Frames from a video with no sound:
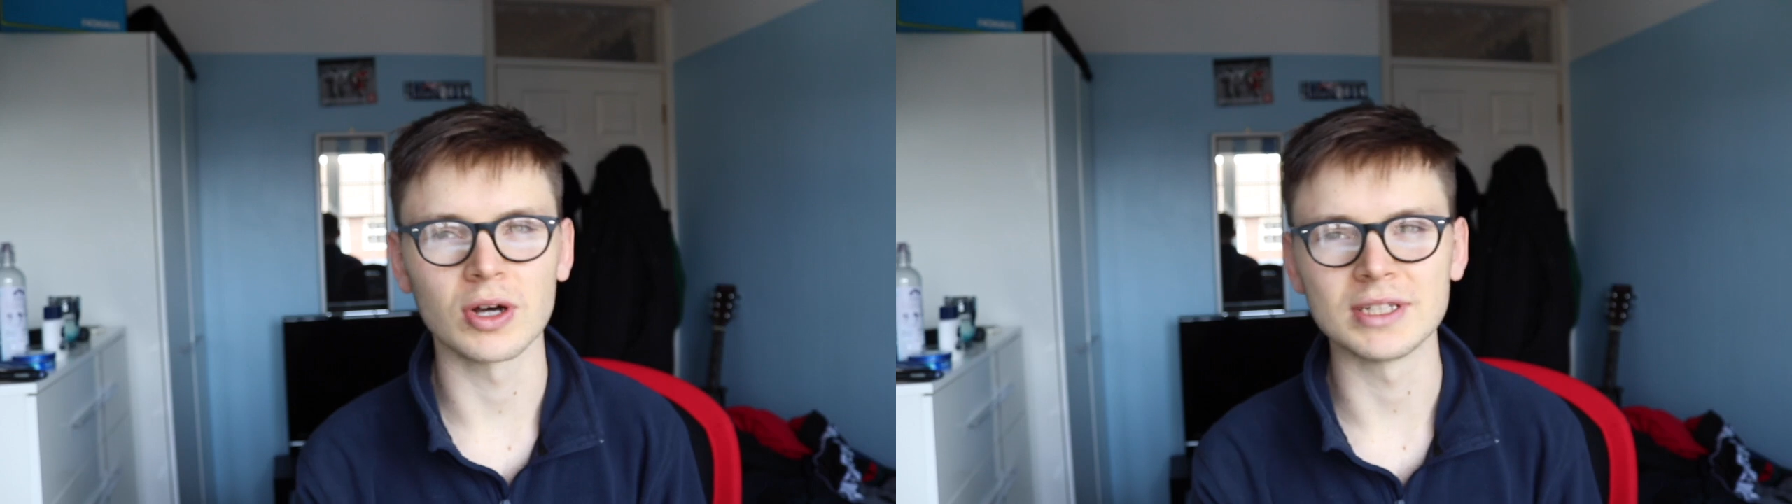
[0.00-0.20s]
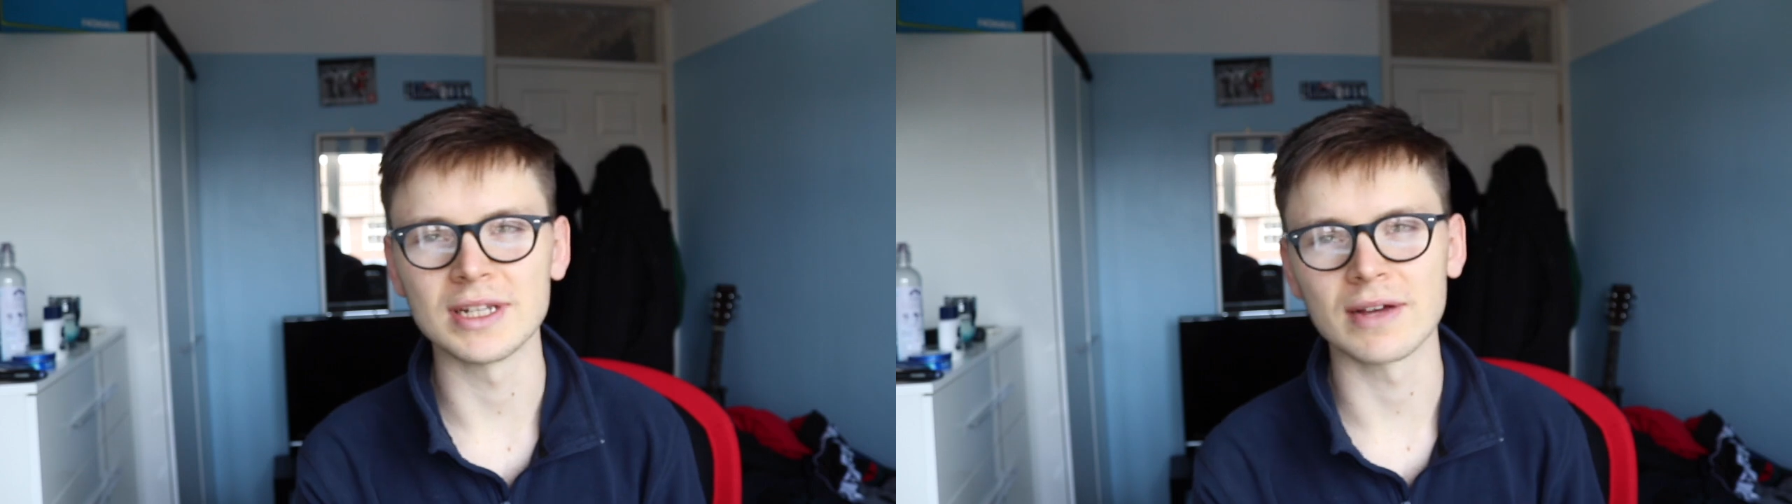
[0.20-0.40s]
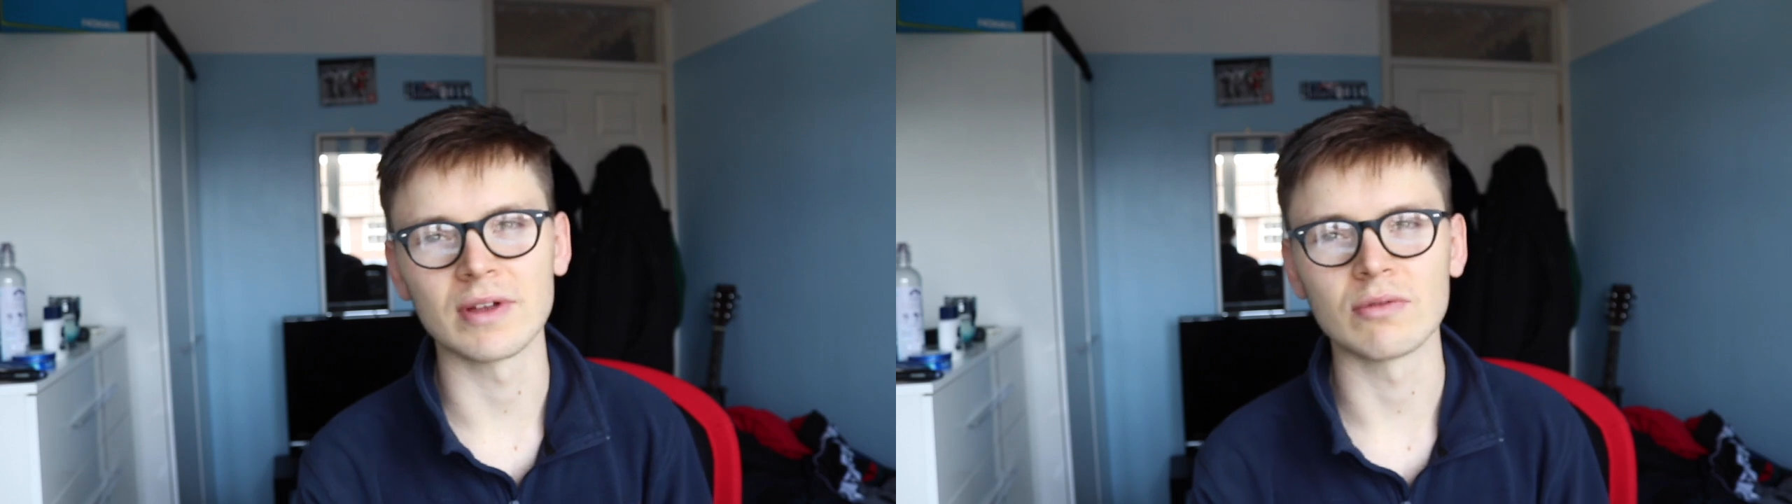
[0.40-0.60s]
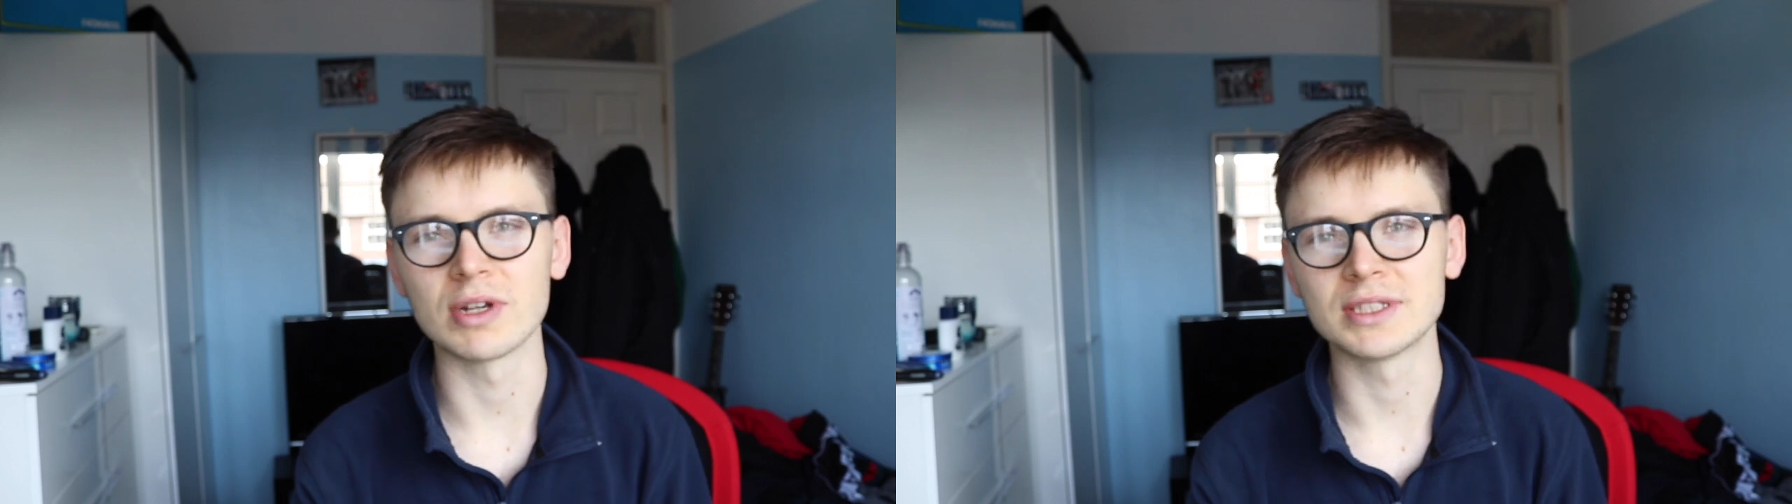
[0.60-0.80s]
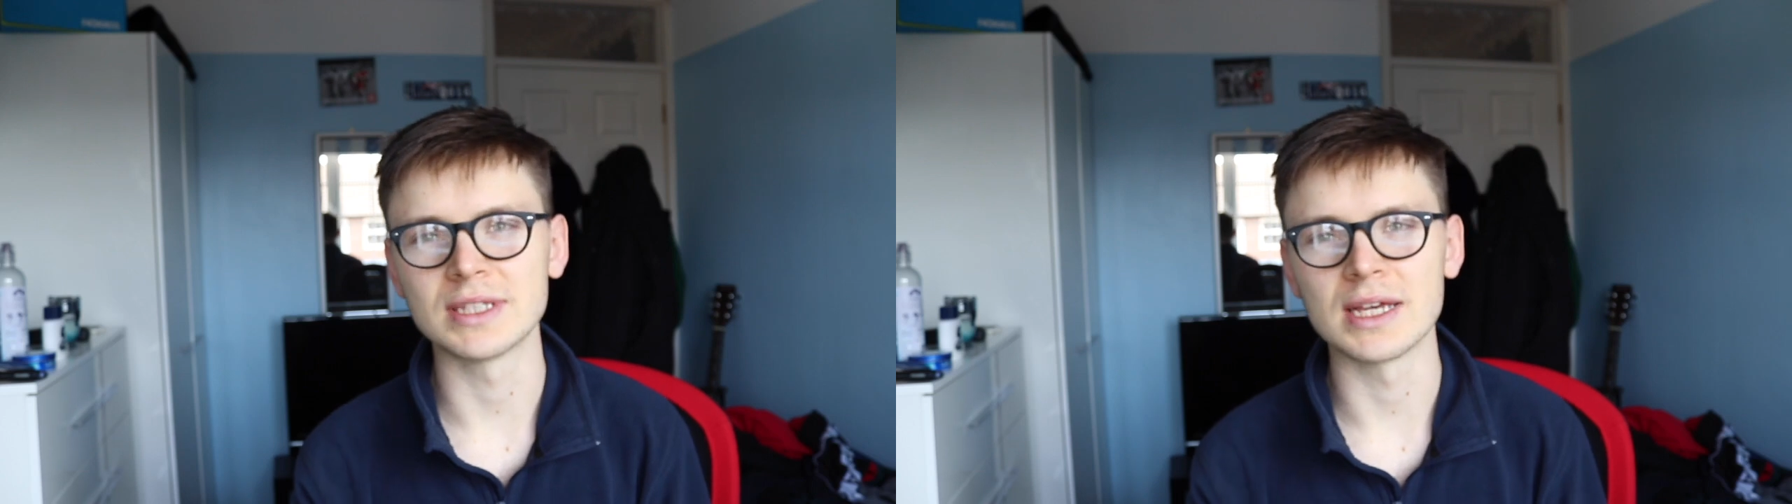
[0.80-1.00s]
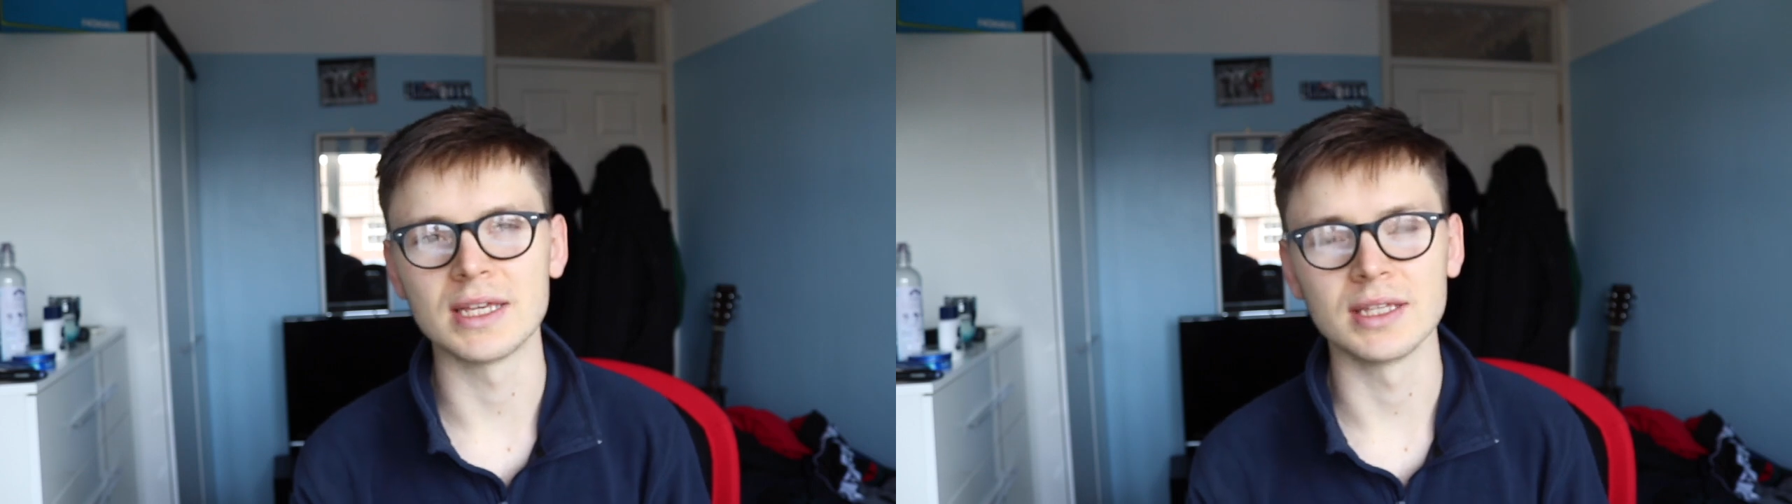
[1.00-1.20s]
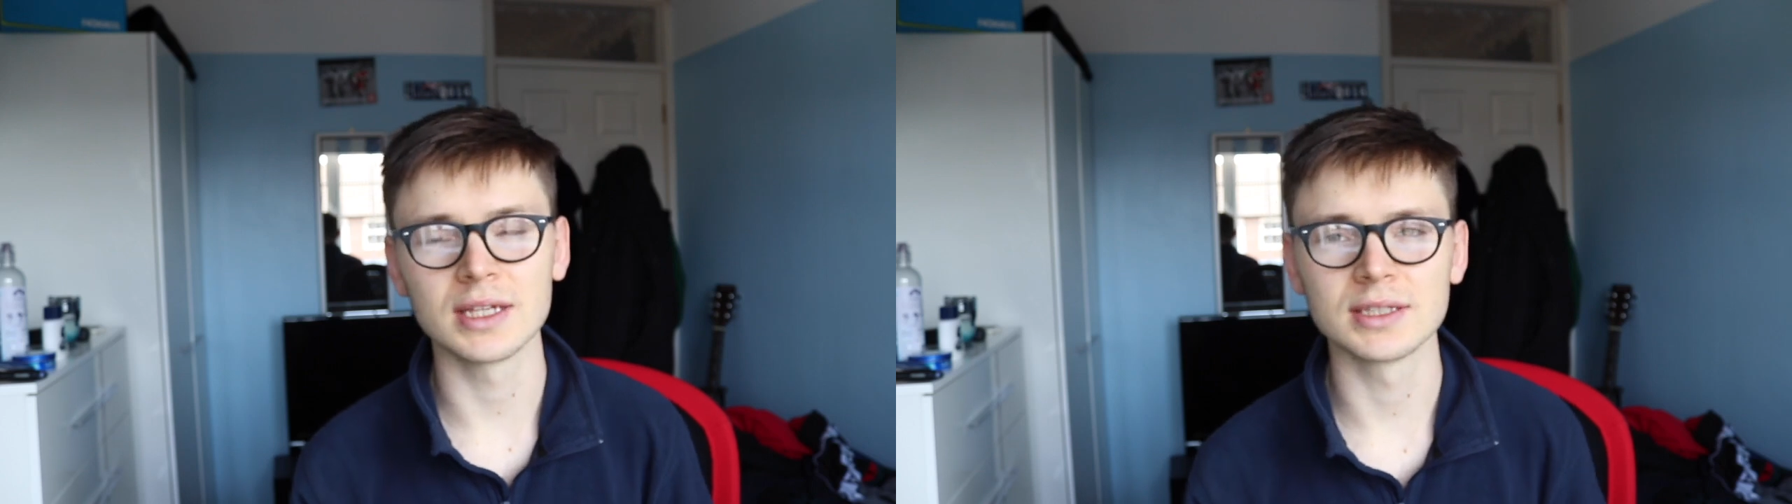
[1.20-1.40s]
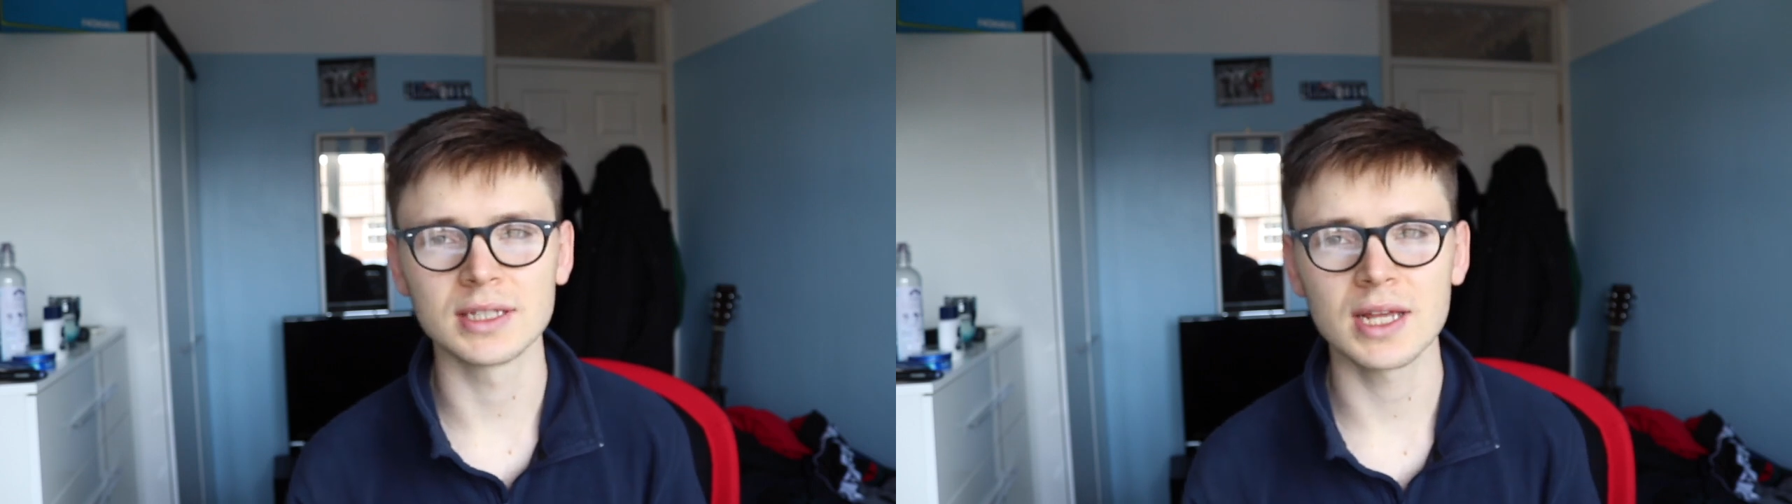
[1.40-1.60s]
I didn't have that rest day
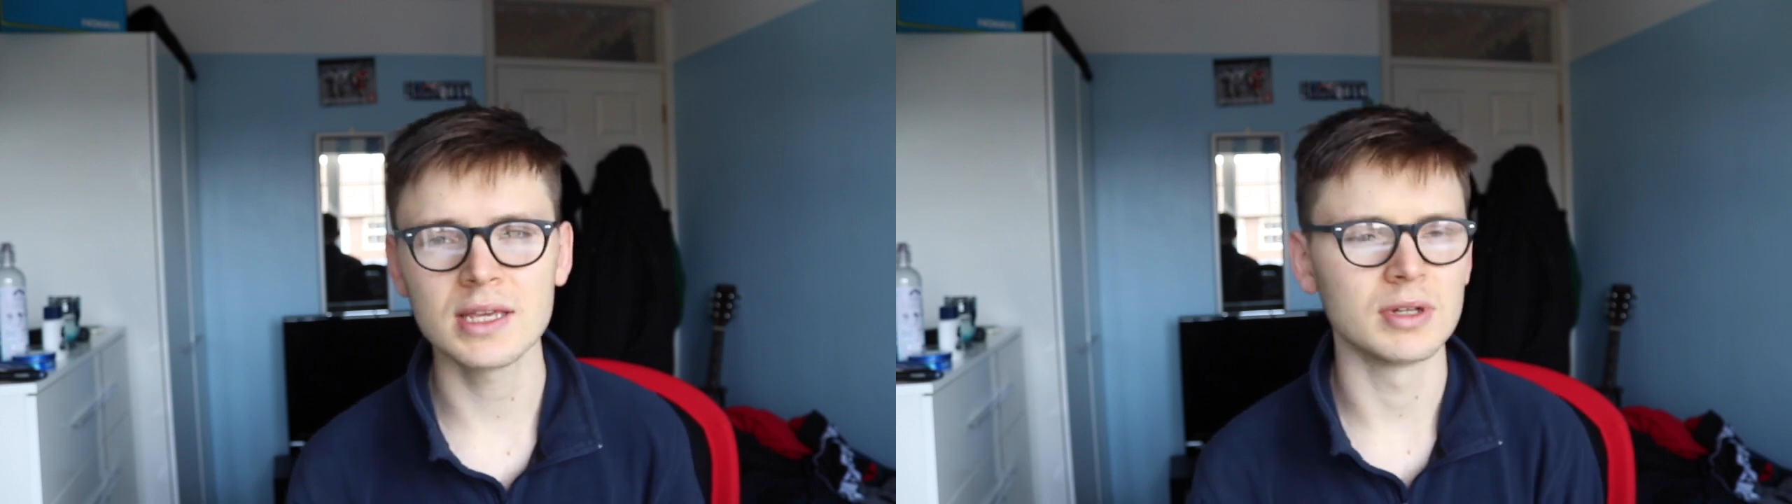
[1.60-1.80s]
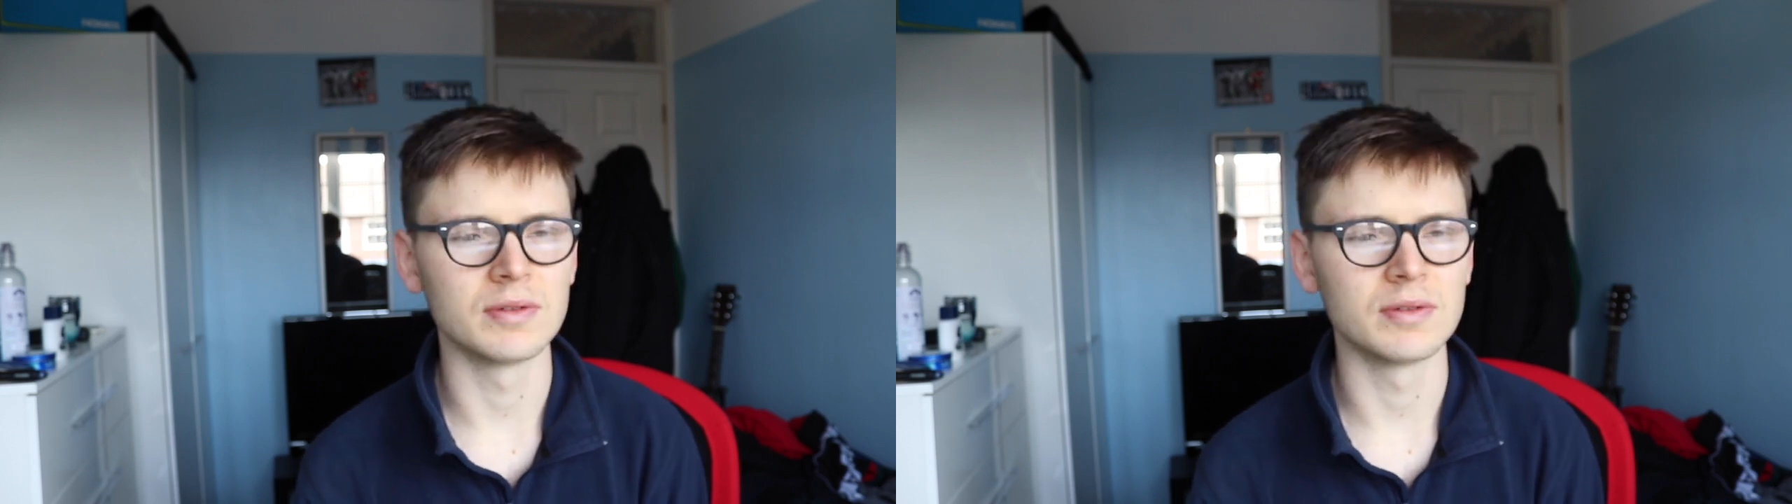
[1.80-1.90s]
yesterday,